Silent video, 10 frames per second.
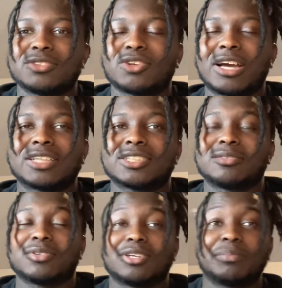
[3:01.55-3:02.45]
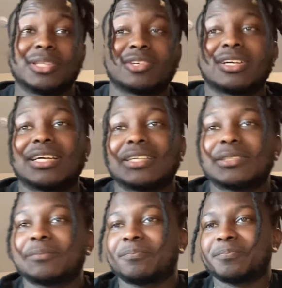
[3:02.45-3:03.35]
trash. I think we're gonna beat their
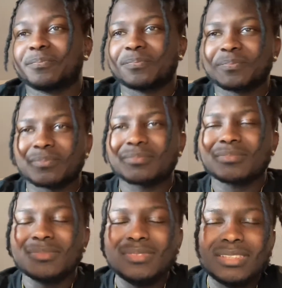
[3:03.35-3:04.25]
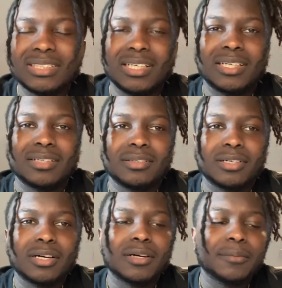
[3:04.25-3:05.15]
ass. And
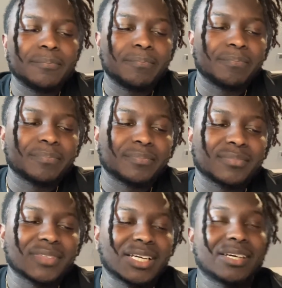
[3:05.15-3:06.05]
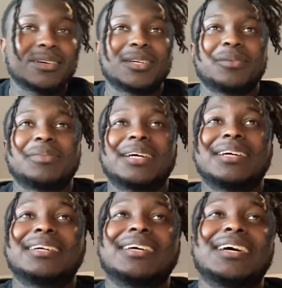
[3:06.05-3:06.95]
um, I don't know, man.